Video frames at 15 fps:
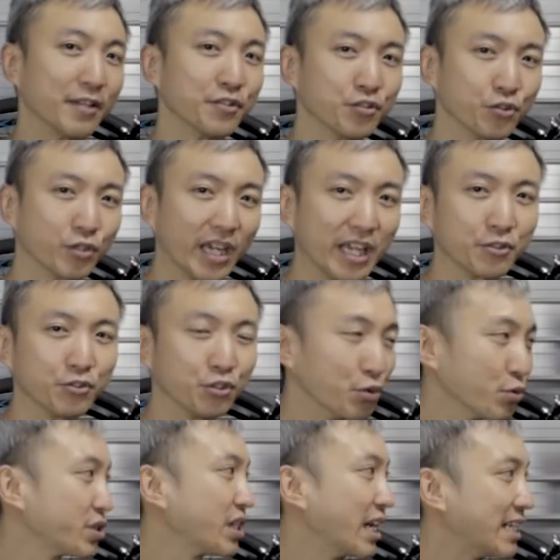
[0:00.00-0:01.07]
And you can
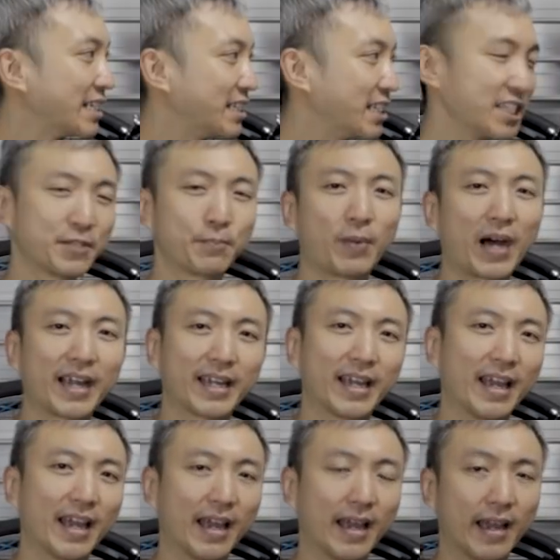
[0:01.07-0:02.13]
use this
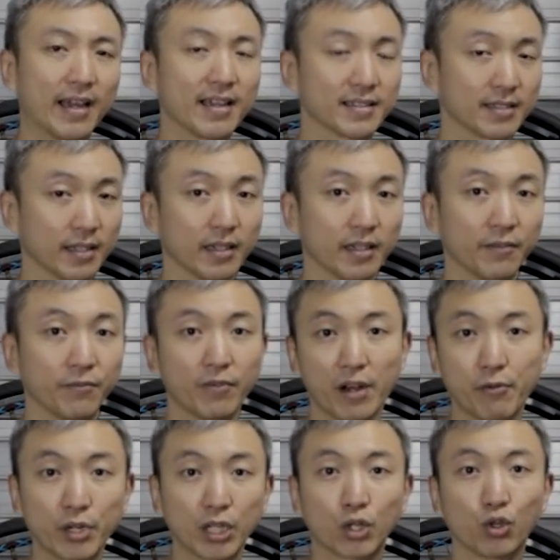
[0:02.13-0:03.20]
bike as a
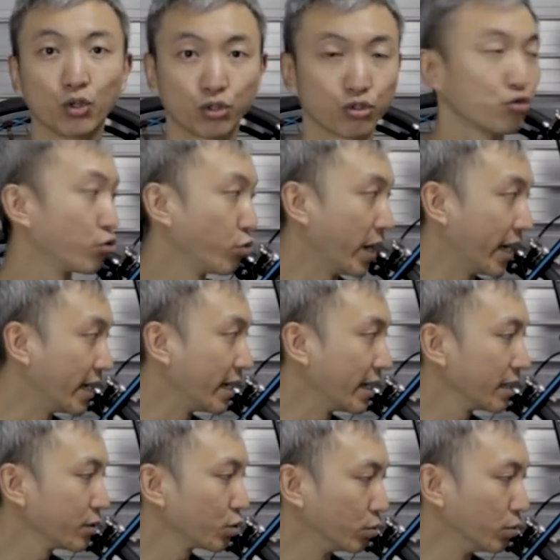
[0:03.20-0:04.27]
very good
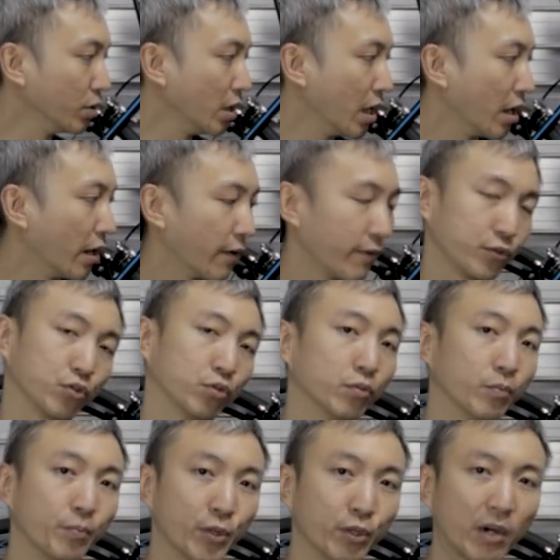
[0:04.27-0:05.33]
training tool
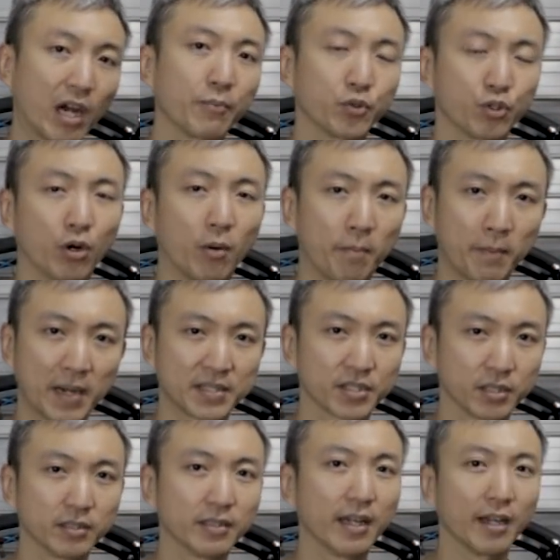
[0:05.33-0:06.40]
to build up your
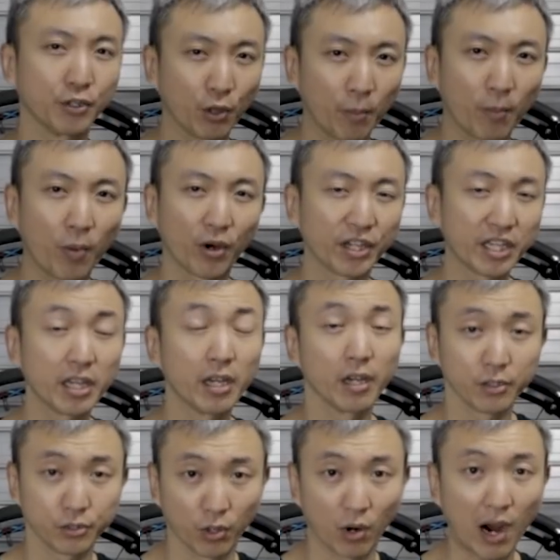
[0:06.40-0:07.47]
muscle, your
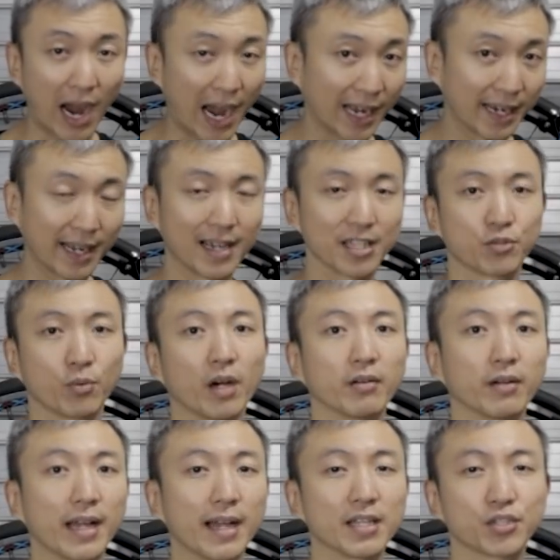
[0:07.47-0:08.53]
body, your heart, as
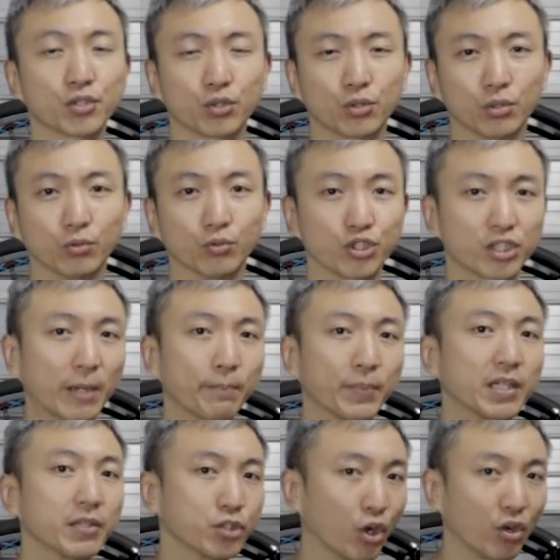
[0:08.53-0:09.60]
well as to
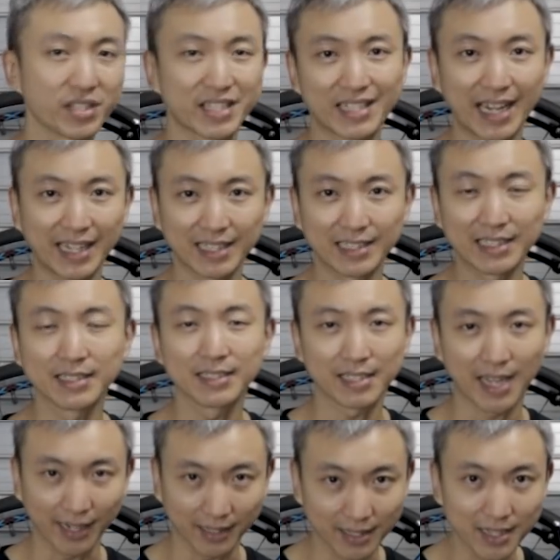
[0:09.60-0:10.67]
sharpen your cycling
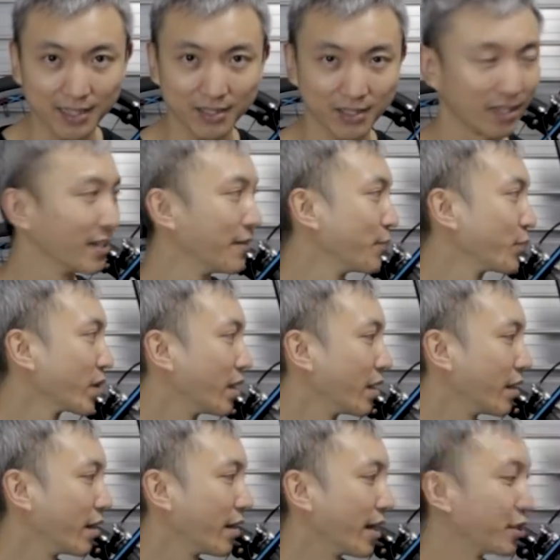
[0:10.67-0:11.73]
techniques
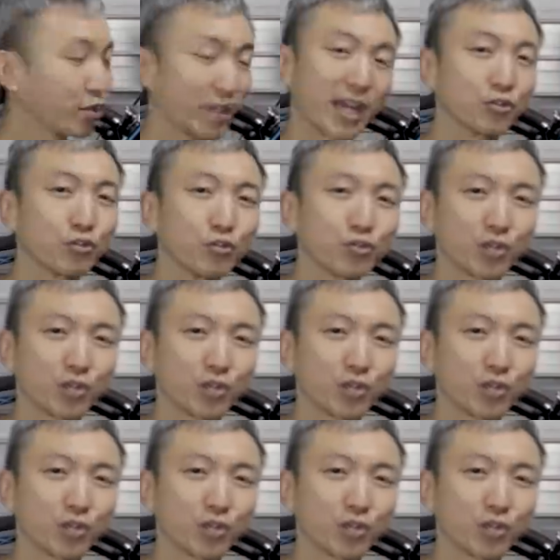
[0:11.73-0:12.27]
and to get